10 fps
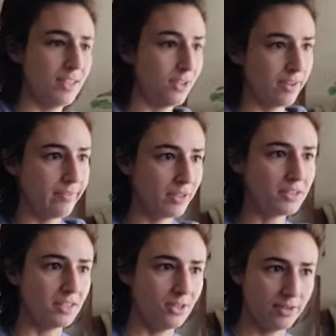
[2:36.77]
It
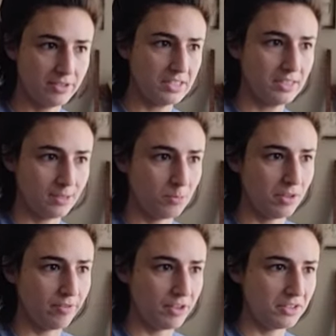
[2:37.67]
felted. You ever seen
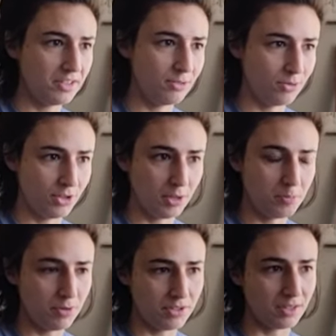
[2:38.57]
something felted? When you
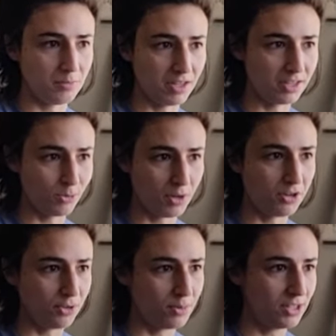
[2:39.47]
like put something, a
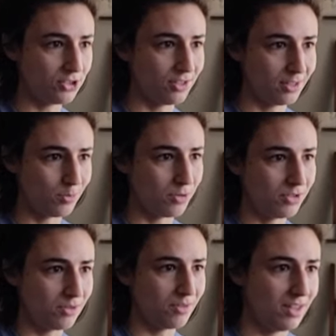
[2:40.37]
sweater in the washer you're not
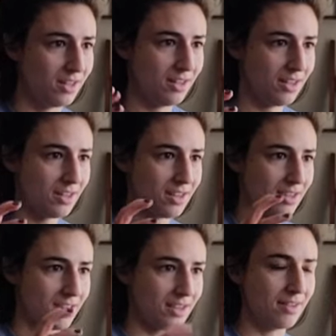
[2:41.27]
supposed to, and then it like
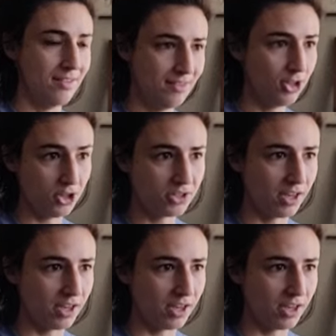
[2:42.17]
looks